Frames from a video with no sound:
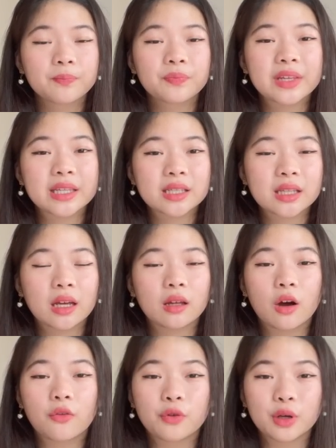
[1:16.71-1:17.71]
instead
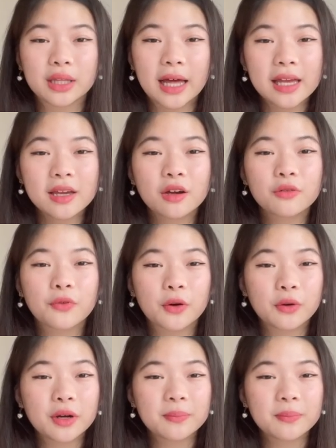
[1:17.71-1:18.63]
of relying on foreign